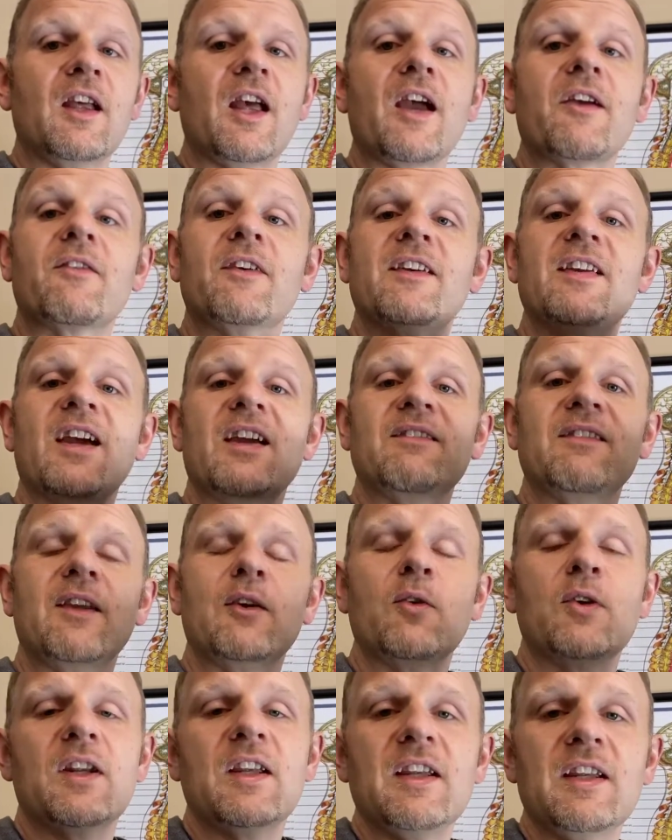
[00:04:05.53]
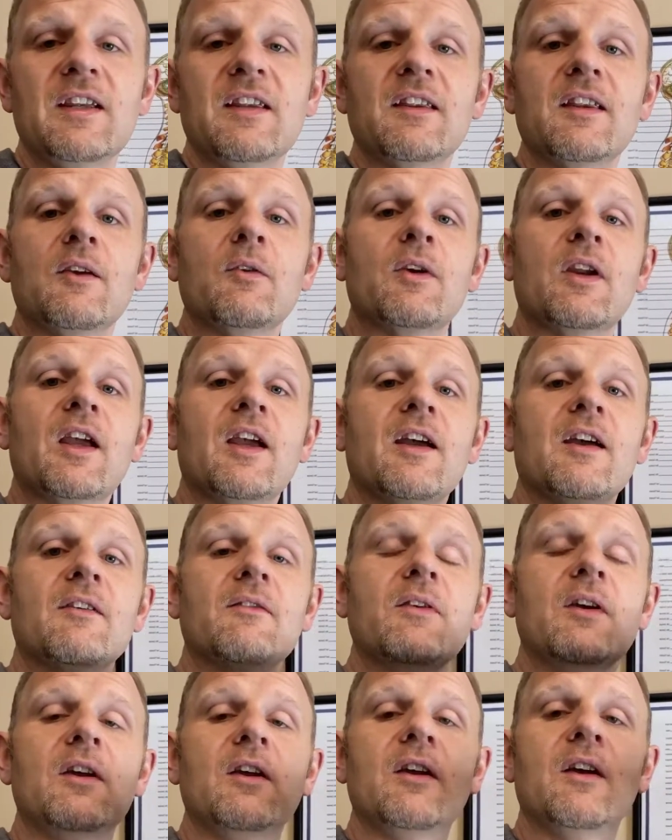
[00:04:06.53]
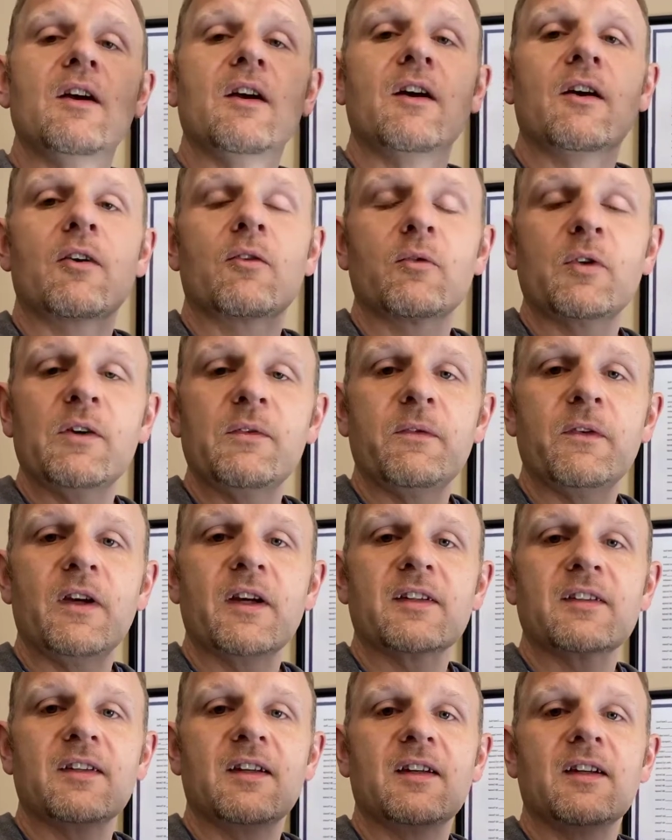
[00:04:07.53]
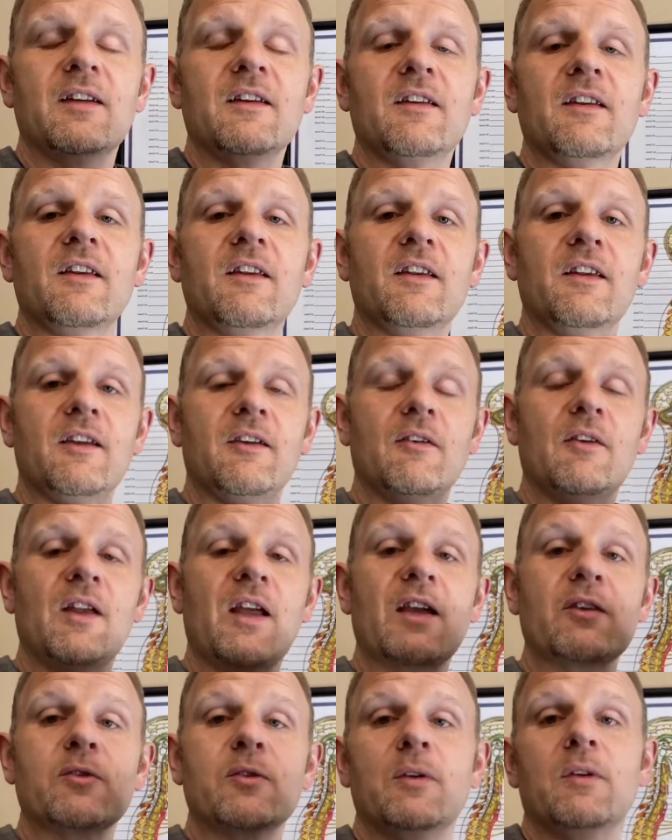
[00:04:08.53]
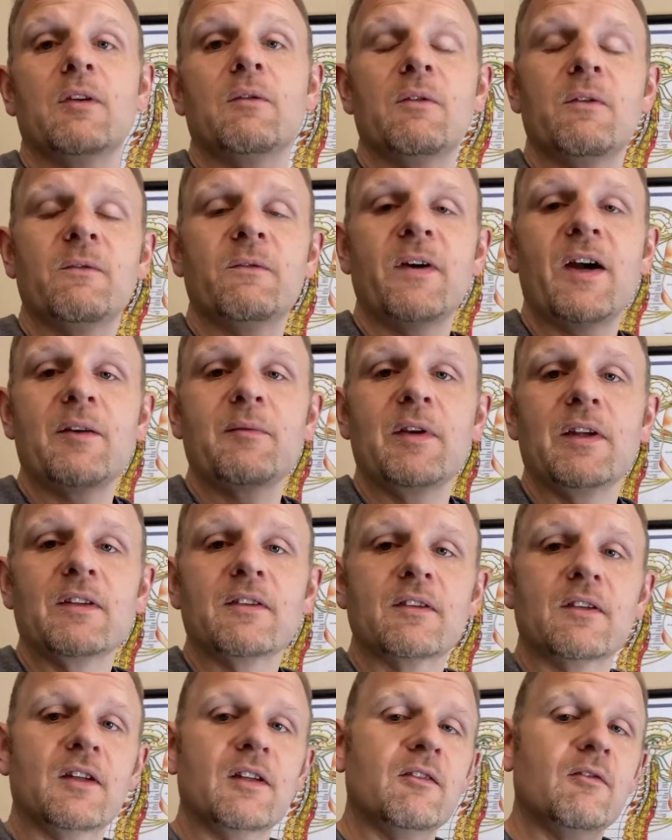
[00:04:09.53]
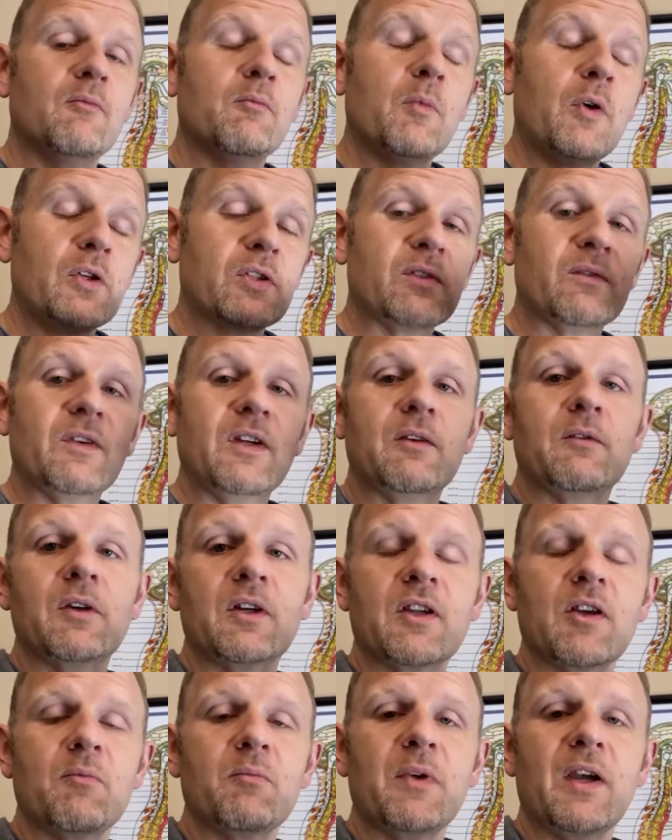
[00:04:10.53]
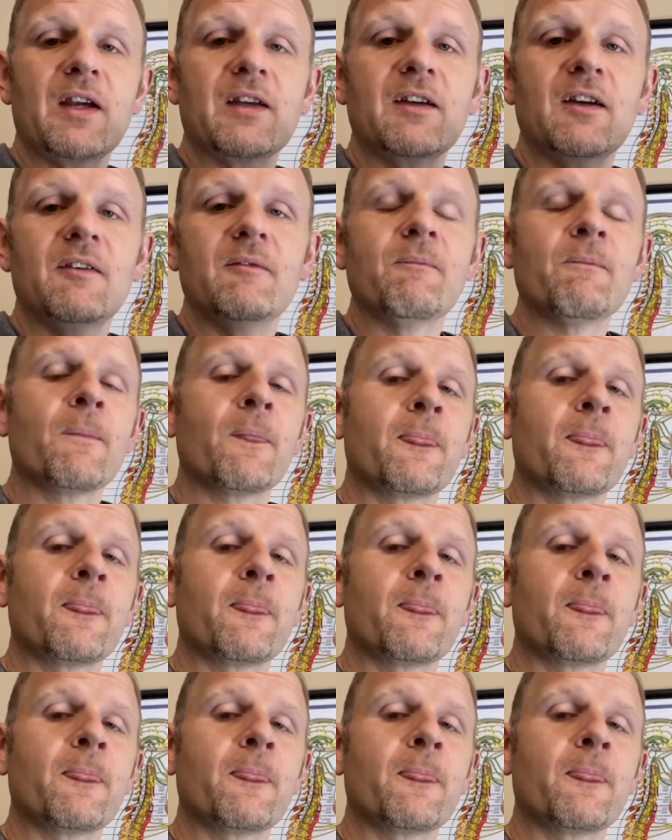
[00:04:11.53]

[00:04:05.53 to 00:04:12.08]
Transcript: Every time they would eat, they would have reflux, and they actually would vomit, and most of it would come back up,